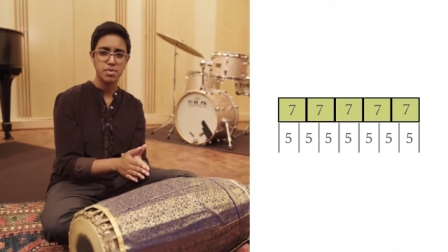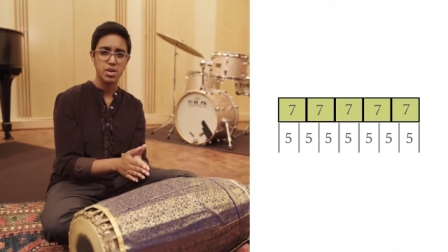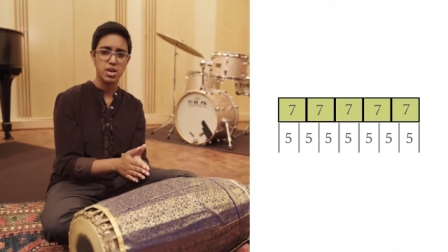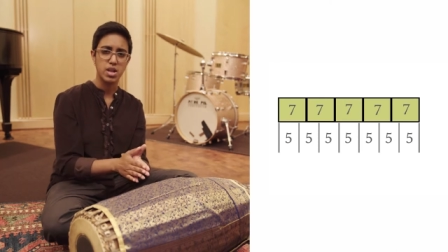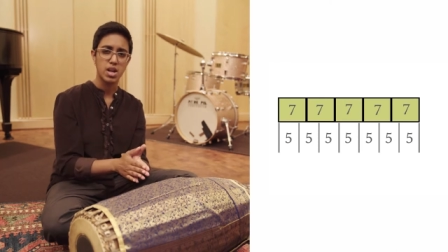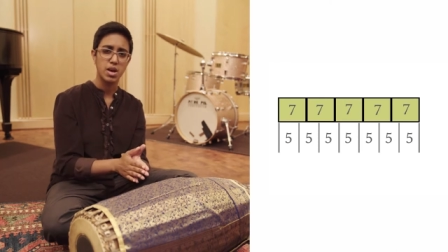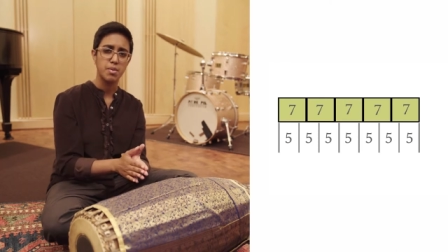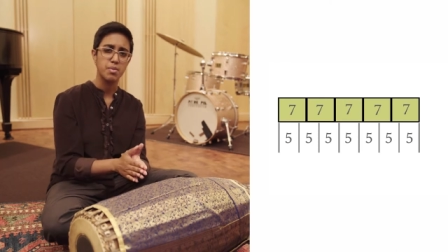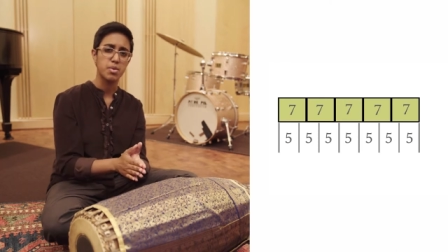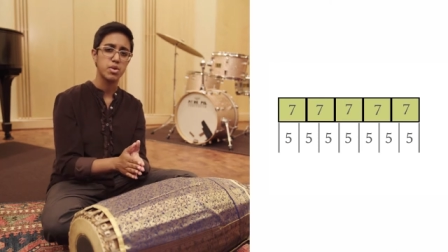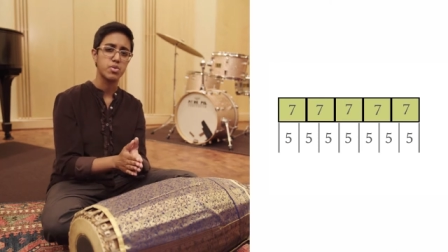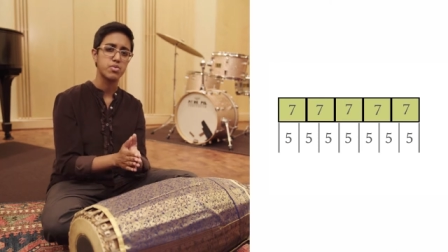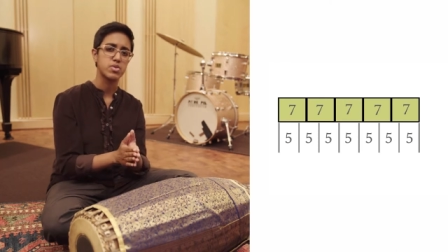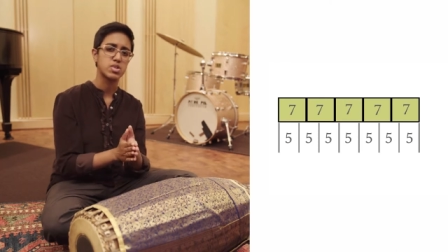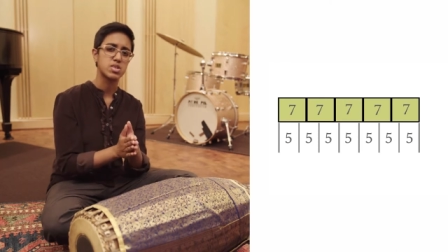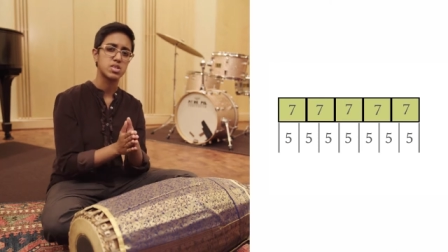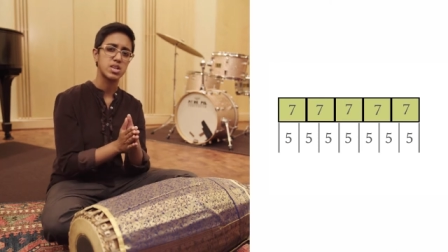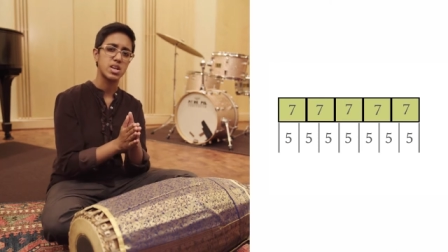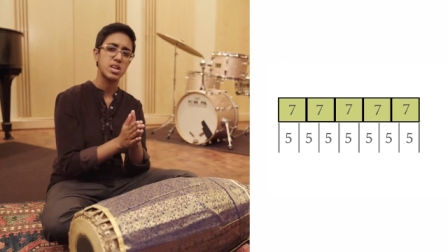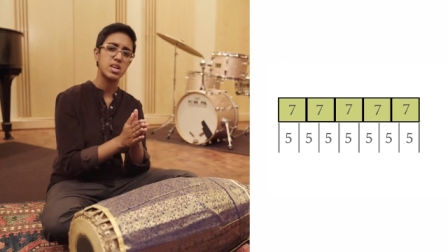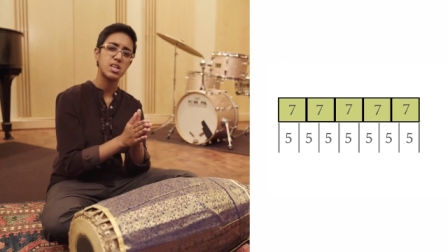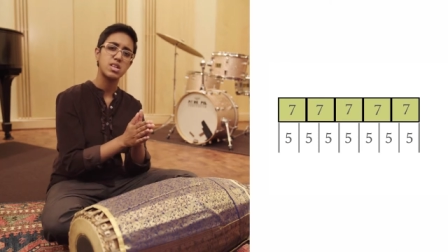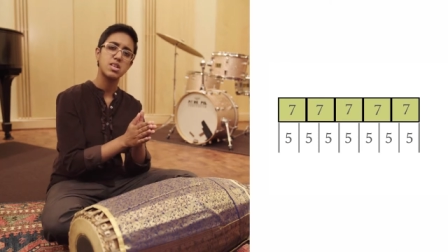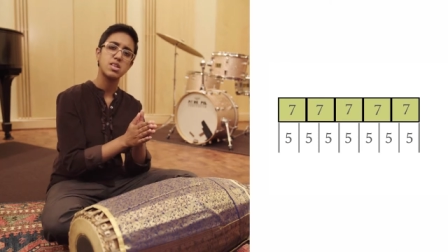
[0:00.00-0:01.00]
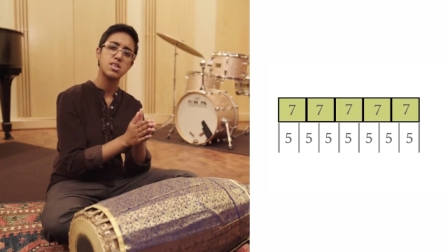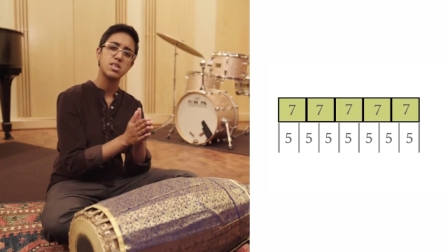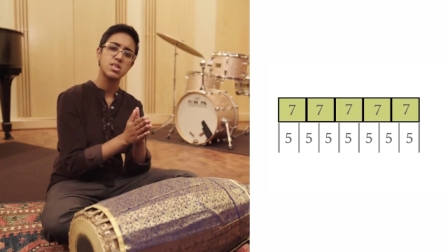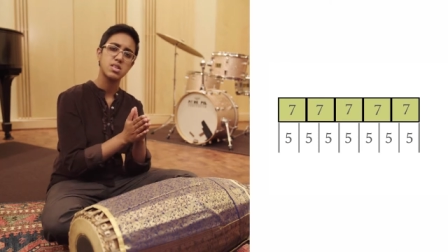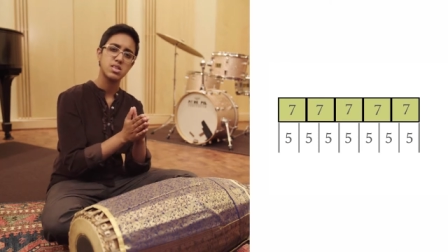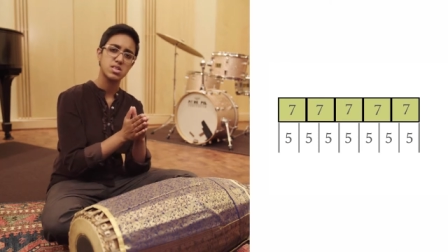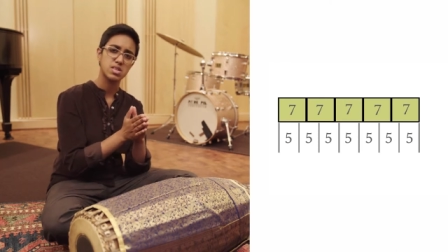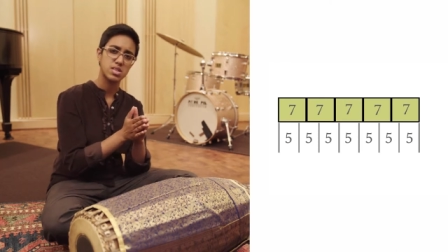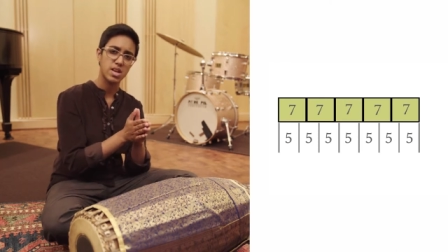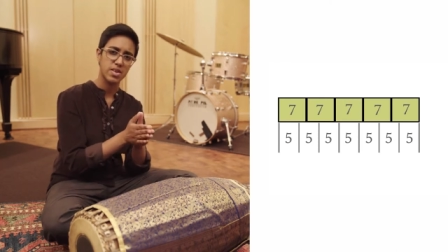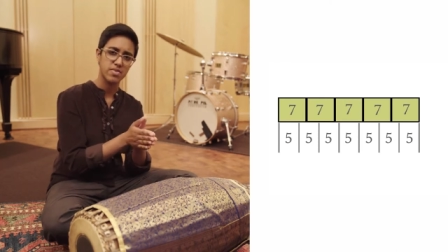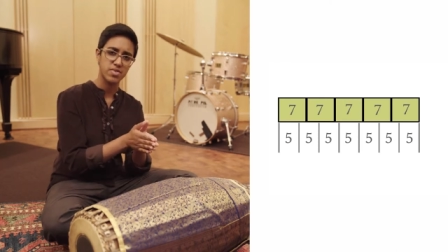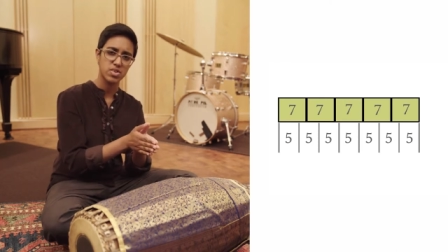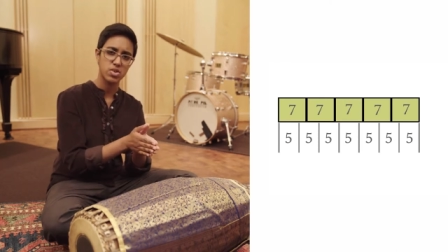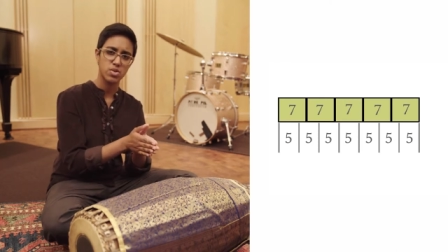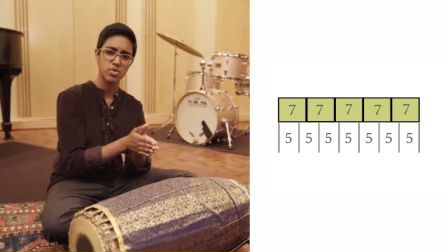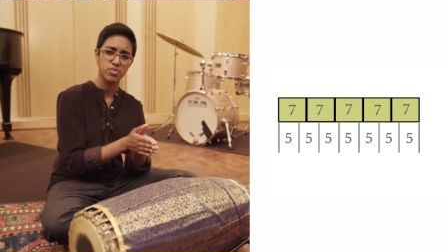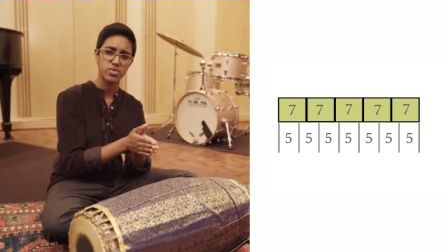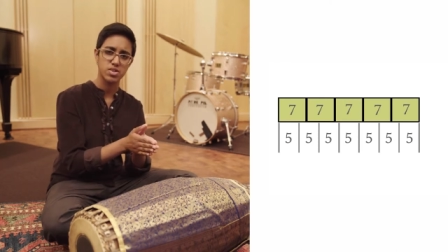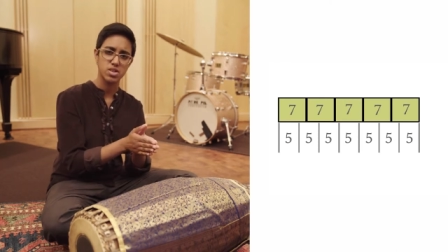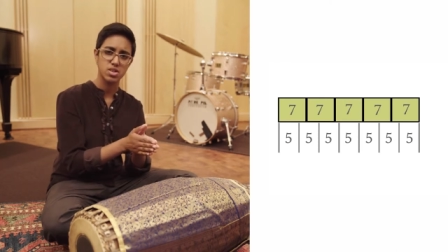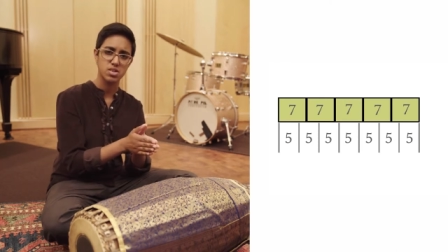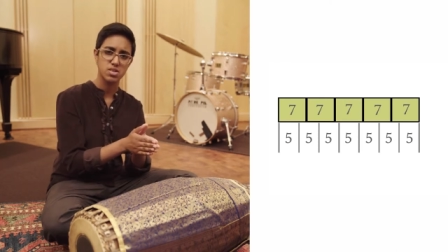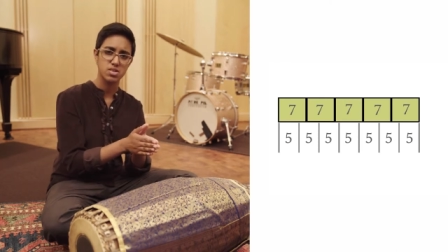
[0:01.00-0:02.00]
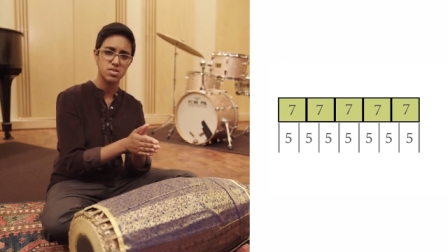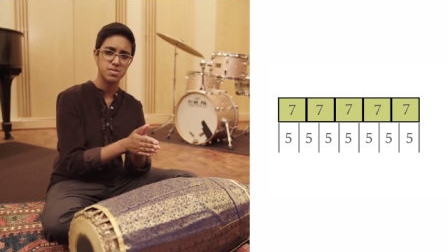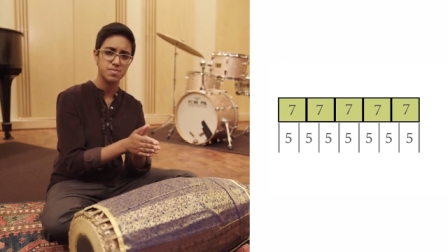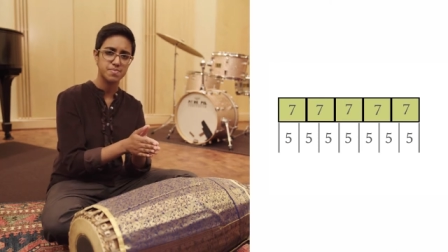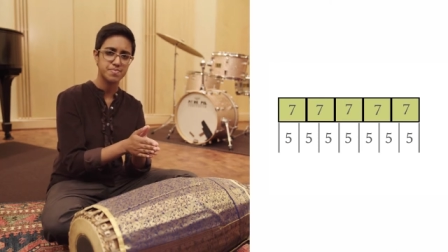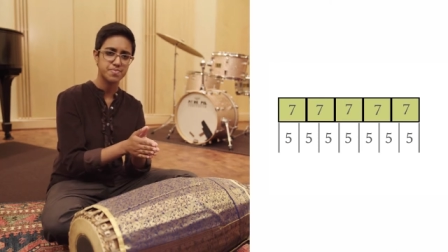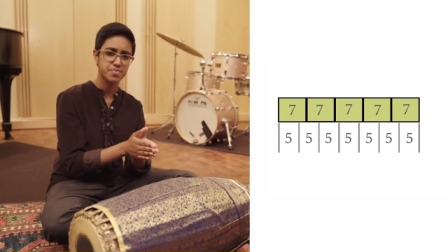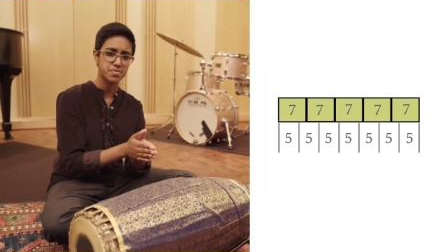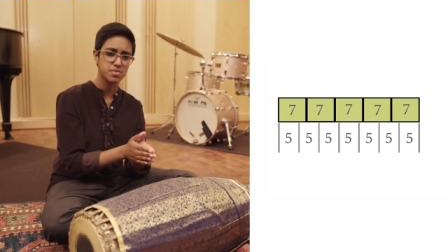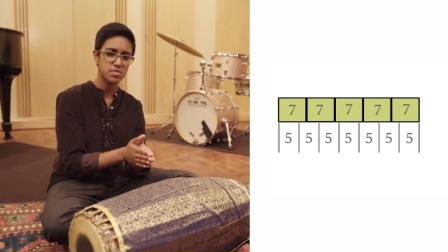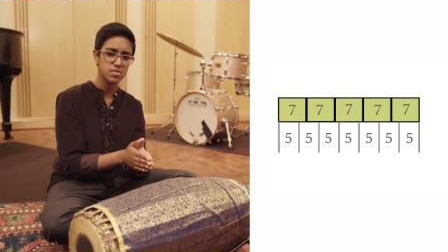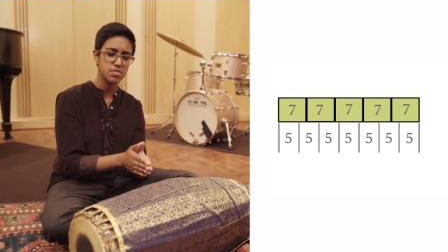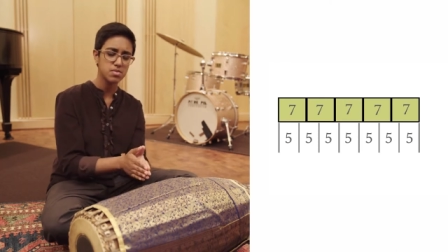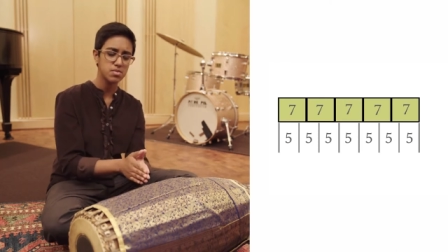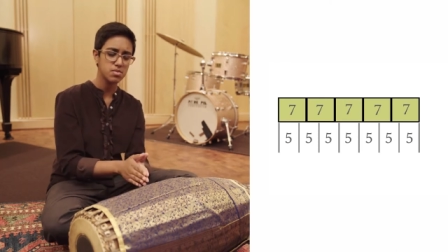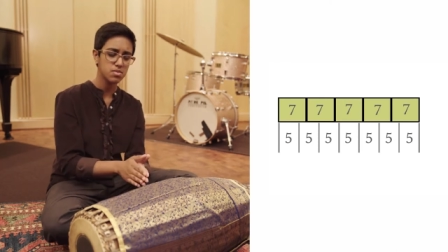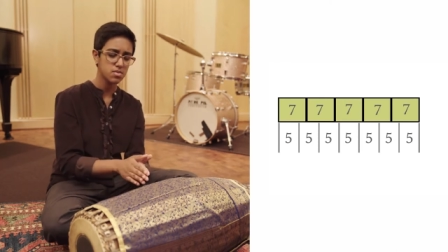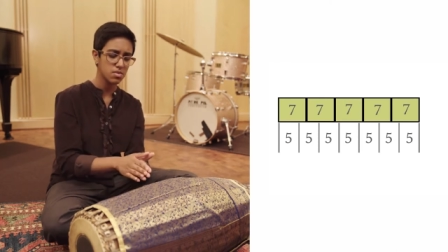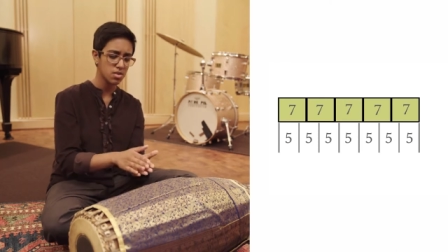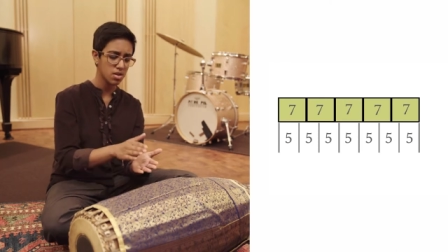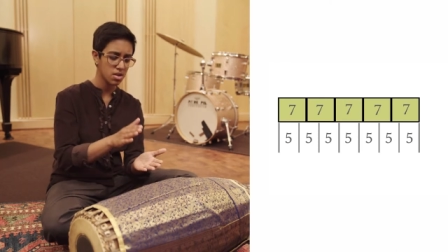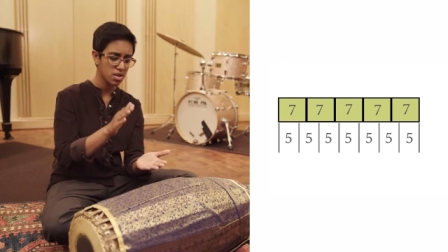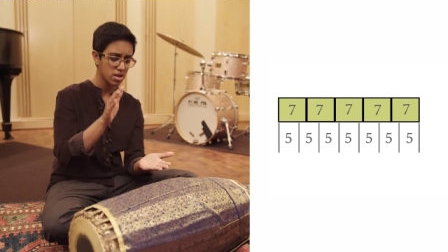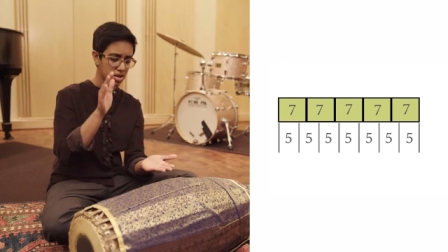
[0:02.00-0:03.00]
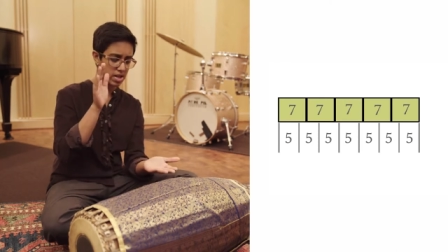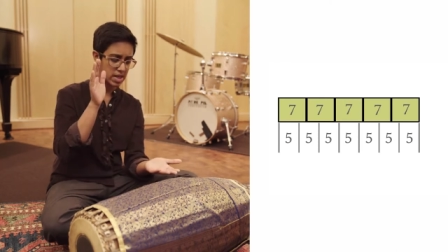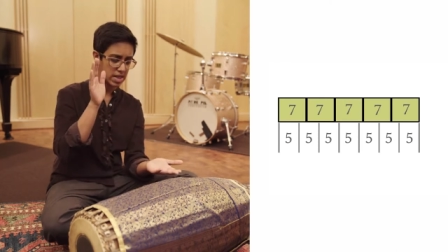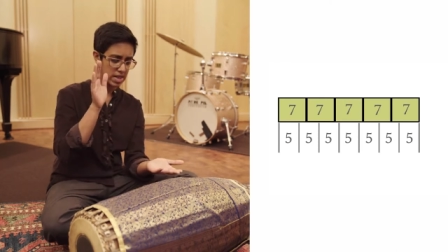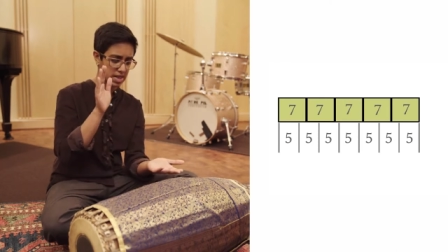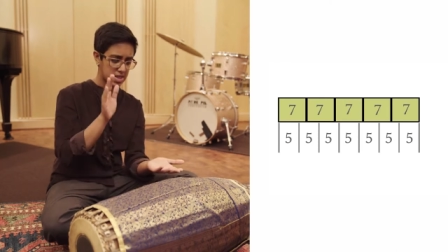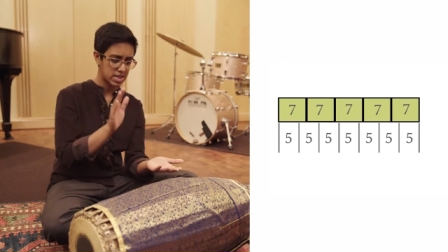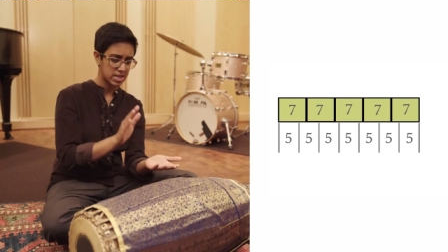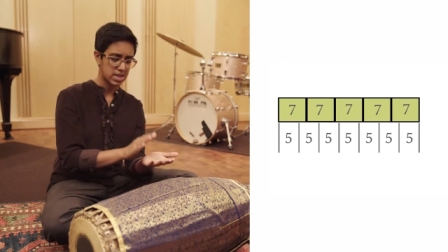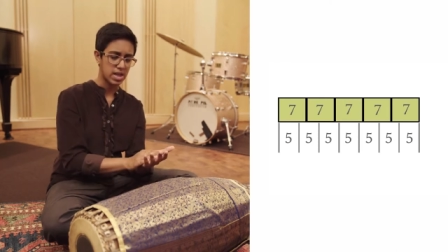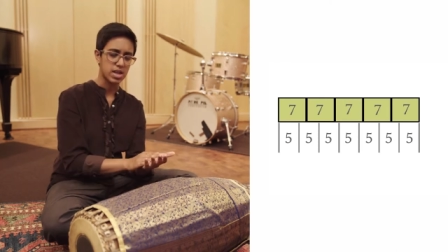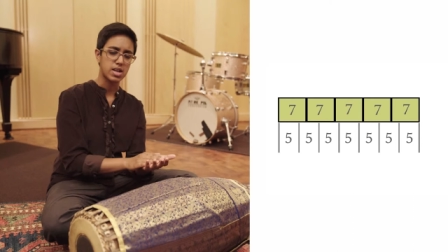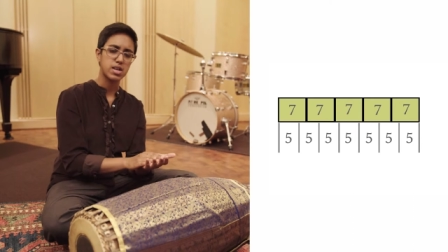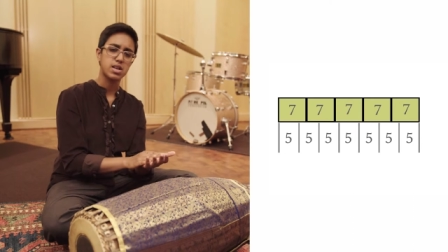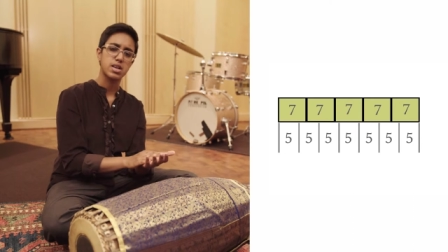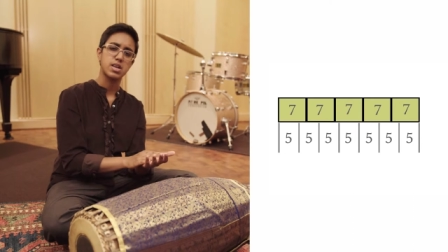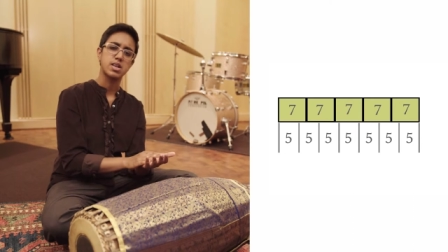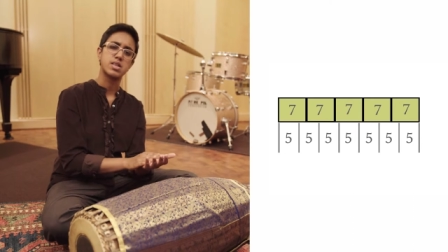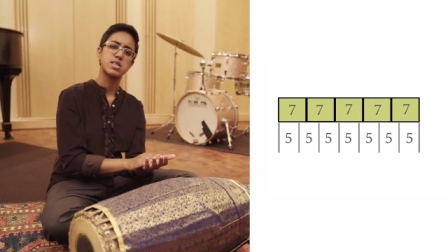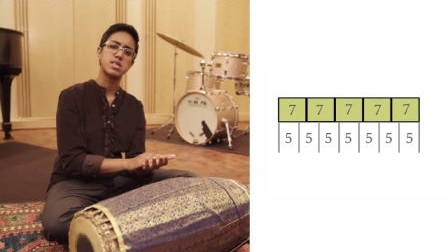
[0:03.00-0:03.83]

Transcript: And I'm going to recite the seven over this so